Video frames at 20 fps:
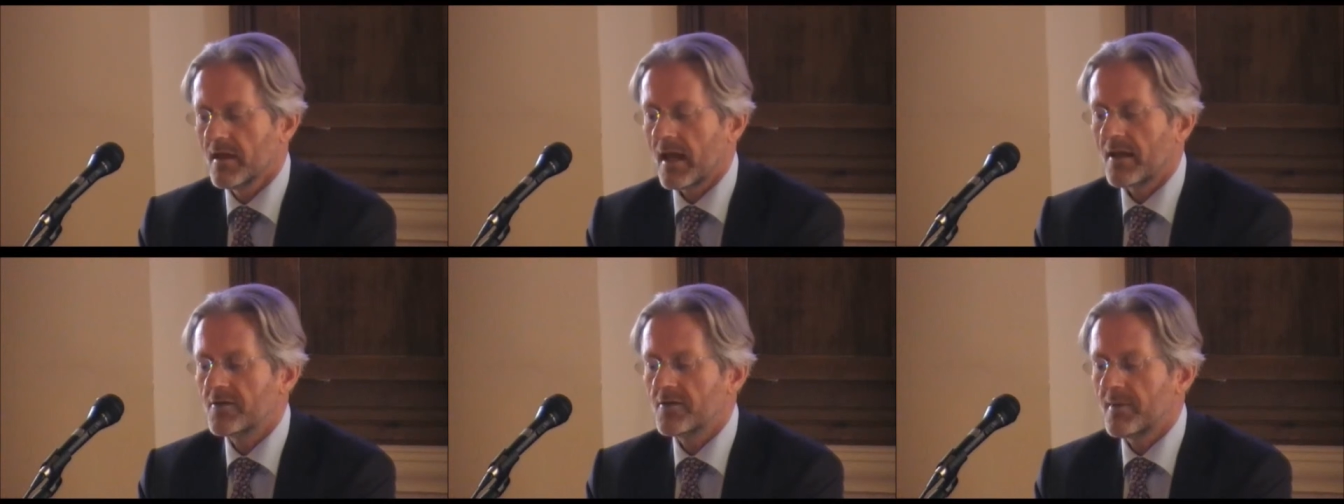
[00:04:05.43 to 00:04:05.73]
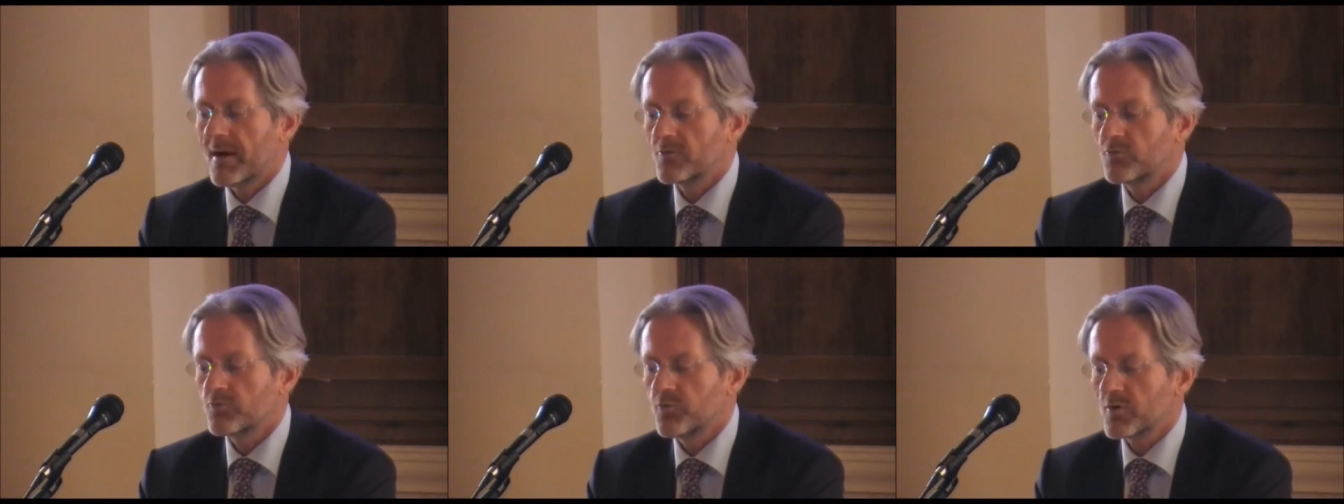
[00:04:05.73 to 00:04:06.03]
and
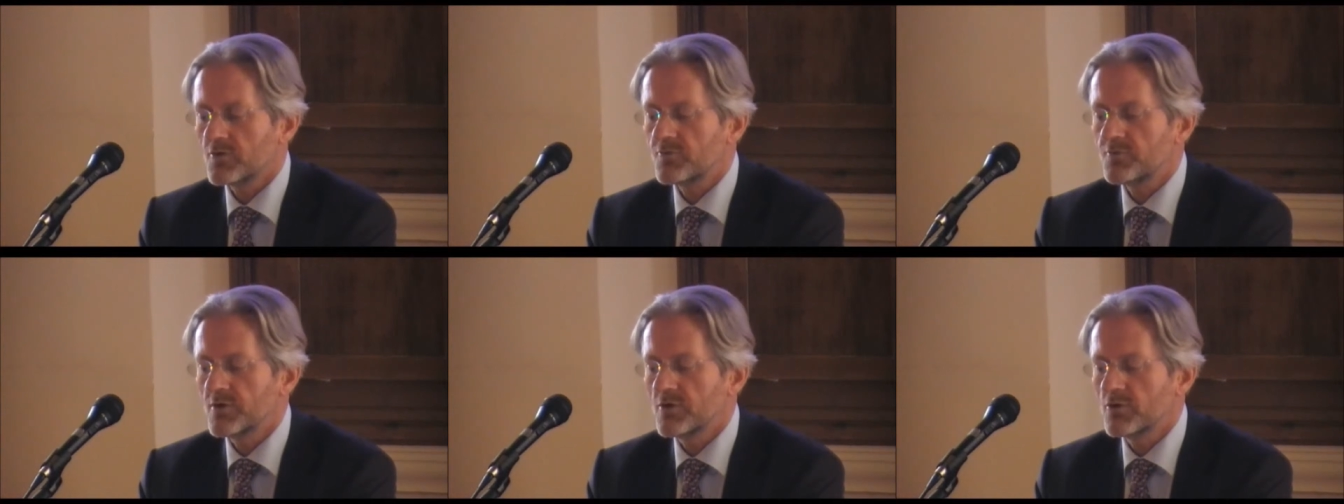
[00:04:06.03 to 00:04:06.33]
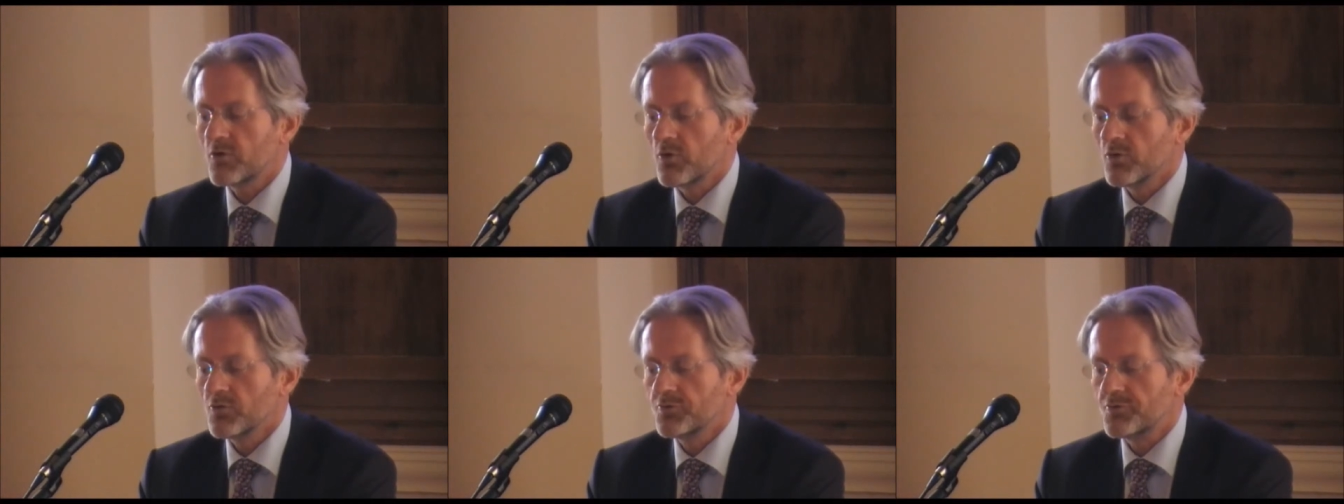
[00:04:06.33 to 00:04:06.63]
about what we
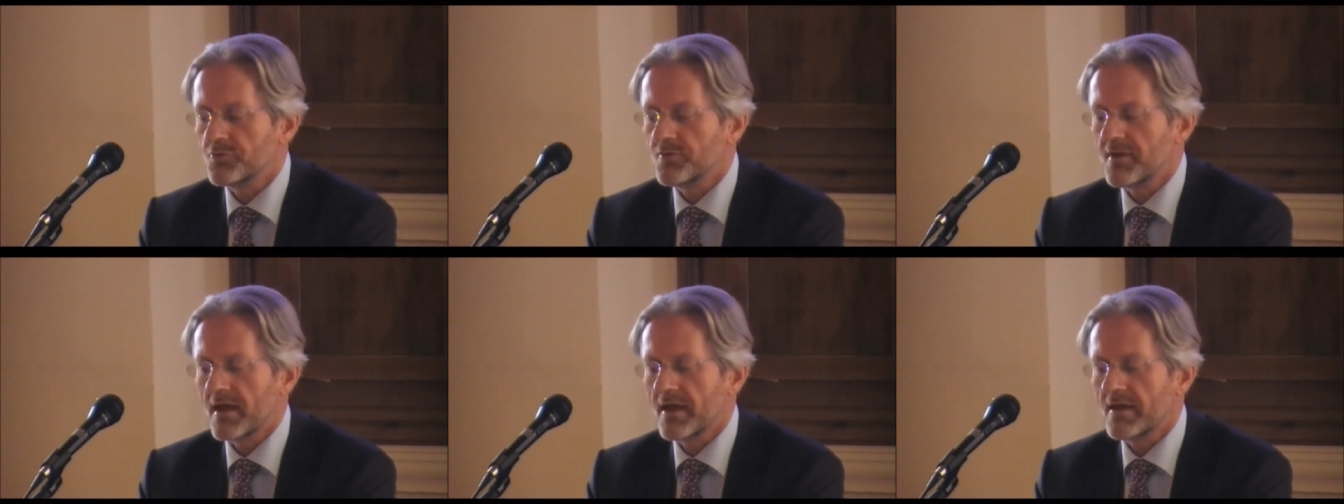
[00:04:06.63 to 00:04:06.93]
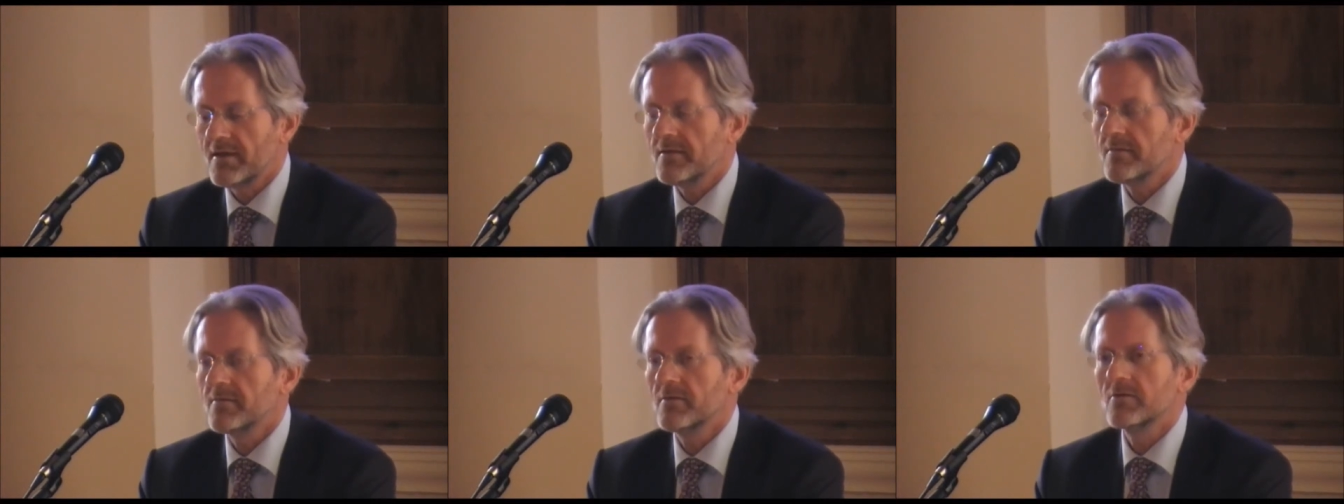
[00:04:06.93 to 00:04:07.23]
call
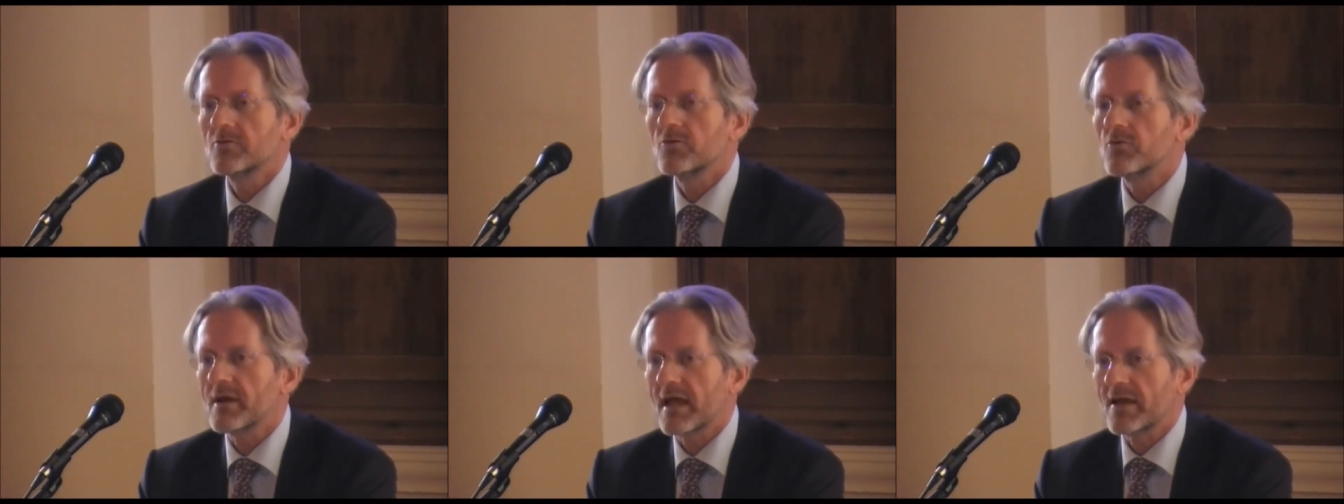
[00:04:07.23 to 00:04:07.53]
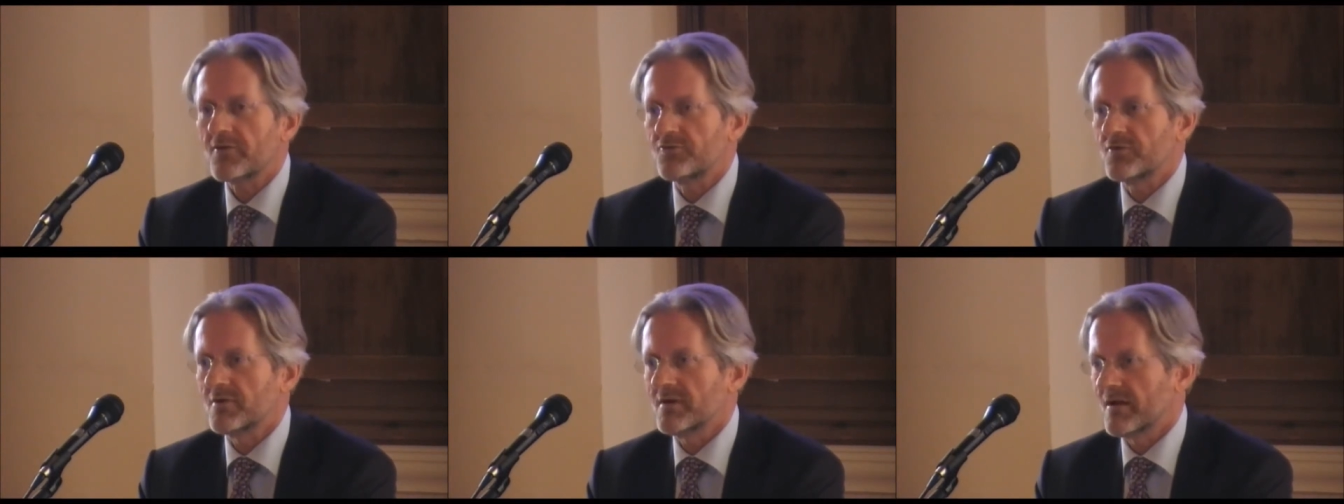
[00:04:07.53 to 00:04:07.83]
today
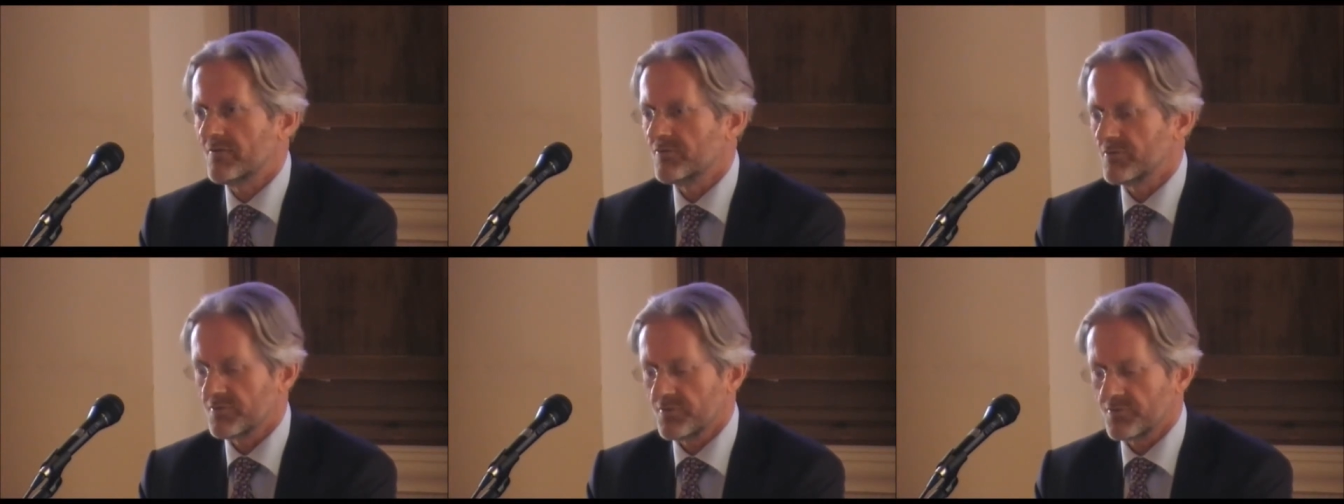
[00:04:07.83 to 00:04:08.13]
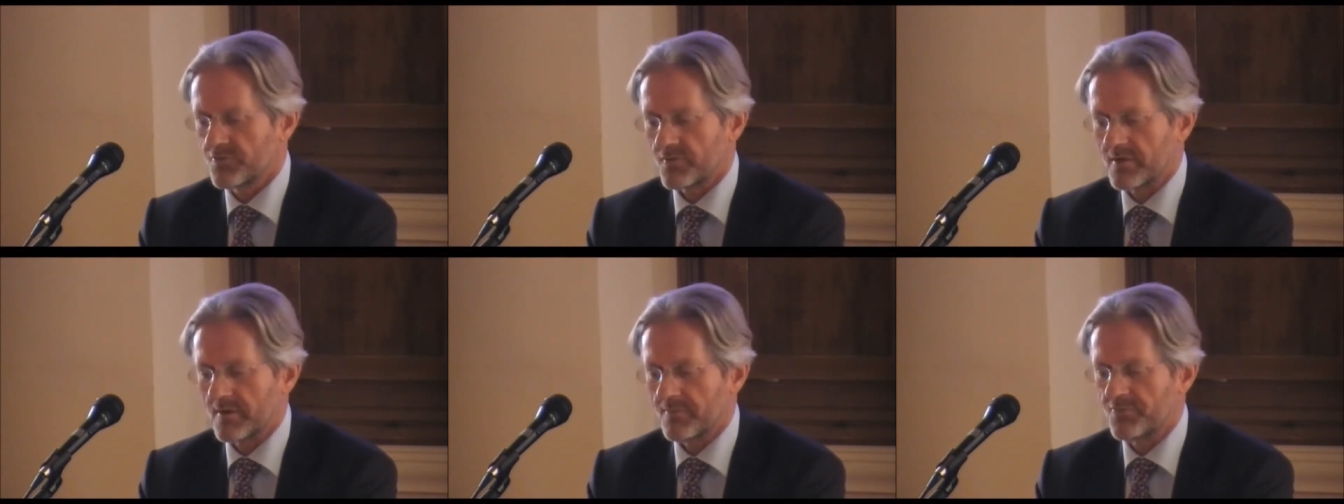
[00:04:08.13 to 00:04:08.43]
collection level
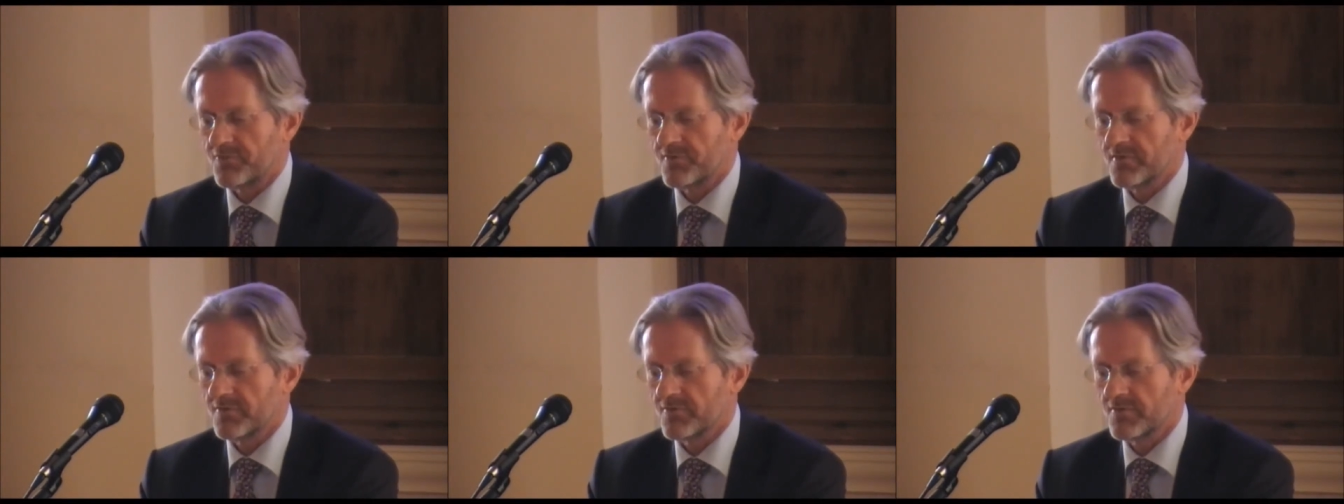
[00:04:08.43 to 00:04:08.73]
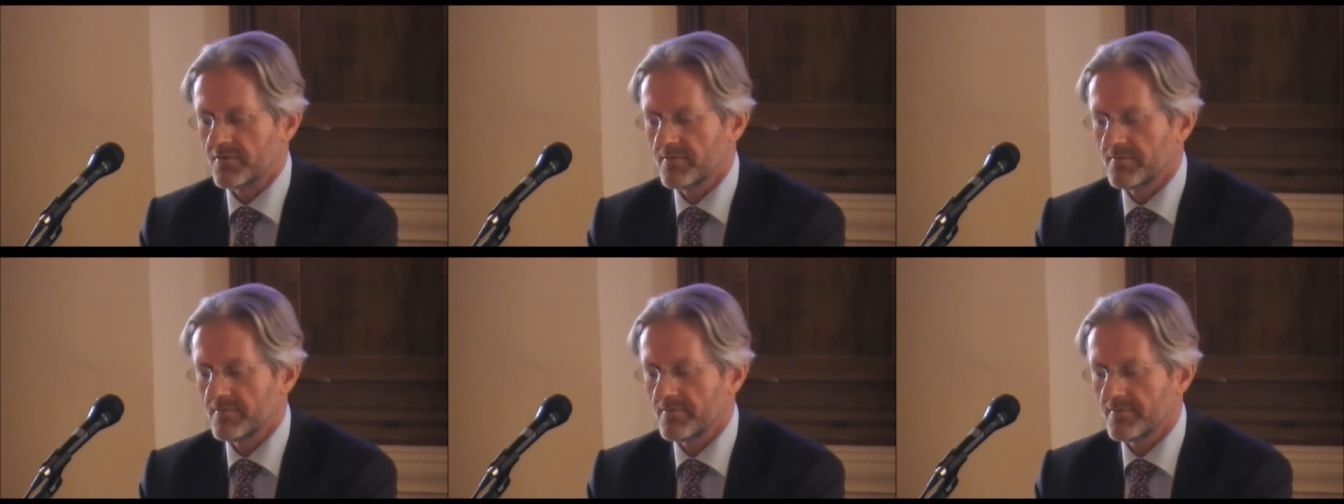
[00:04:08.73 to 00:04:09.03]

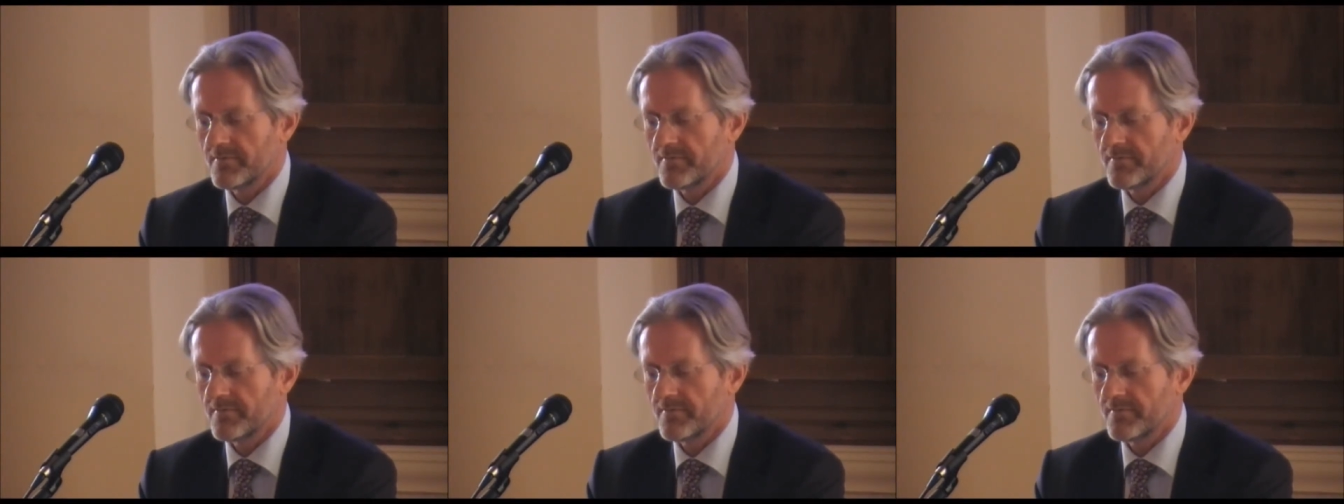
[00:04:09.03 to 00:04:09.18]
descriptions.